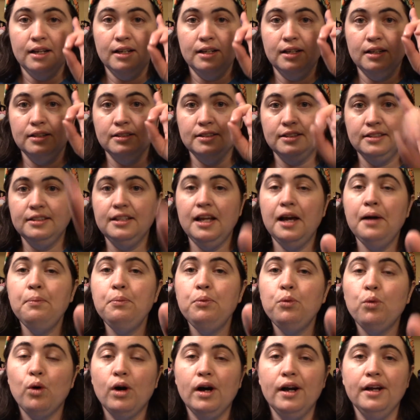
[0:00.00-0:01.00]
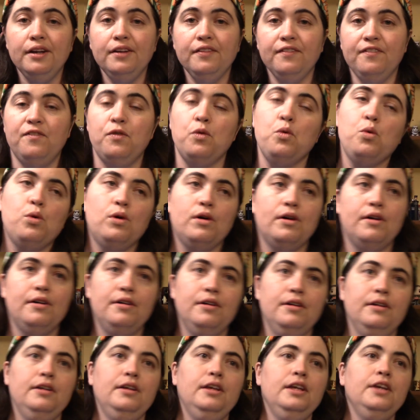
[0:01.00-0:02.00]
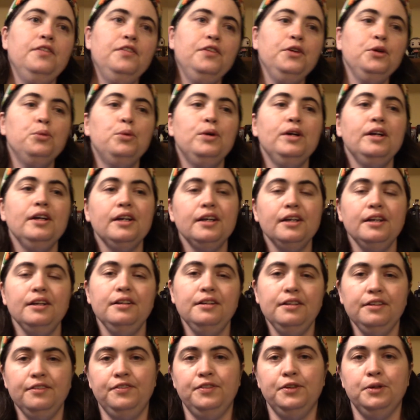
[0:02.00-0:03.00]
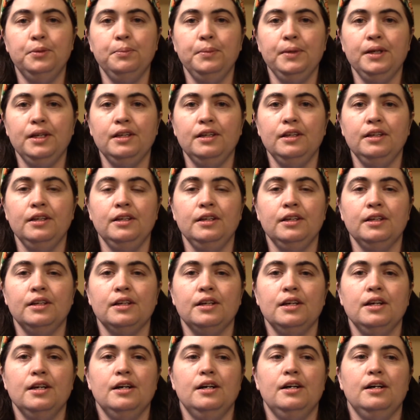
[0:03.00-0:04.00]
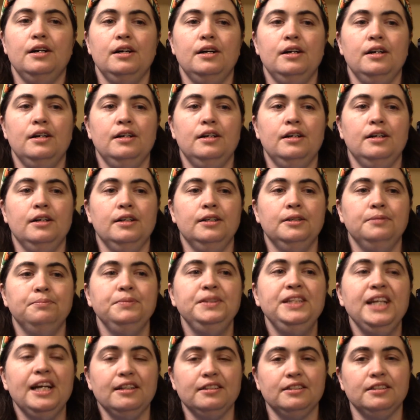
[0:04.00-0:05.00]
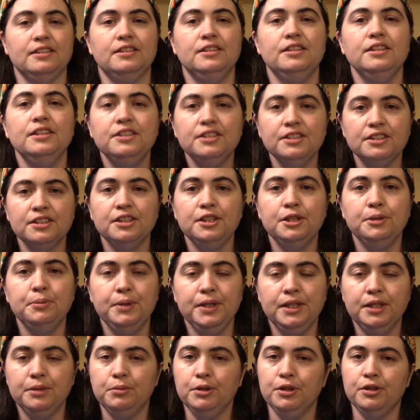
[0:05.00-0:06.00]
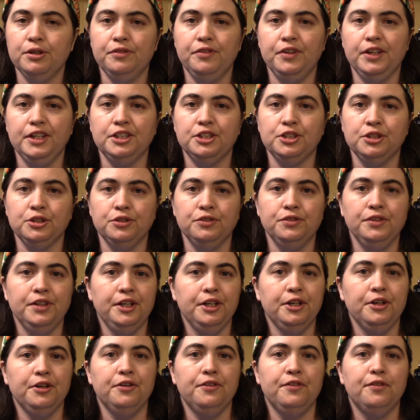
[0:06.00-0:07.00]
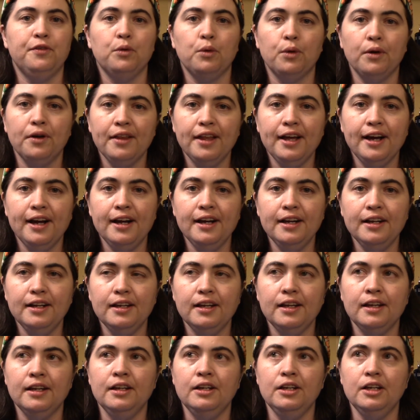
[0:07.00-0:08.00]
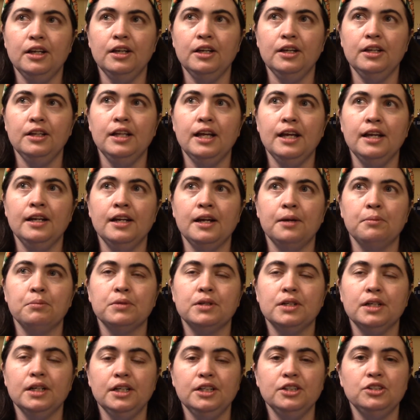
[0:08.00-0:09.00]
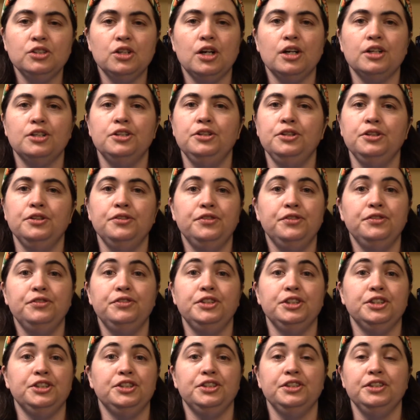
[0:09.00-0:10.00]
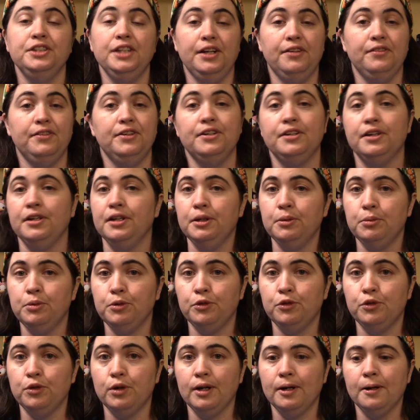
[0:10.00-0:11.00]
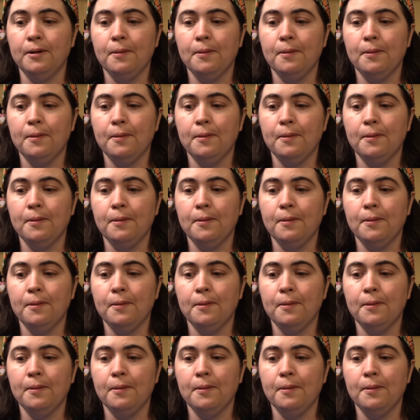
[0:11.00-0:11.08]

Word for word: Step one for if you want to get into filmmaking, uh, yes, this is going to be the motivational video for that, and and I'm going to talk to you if you've just never done it before.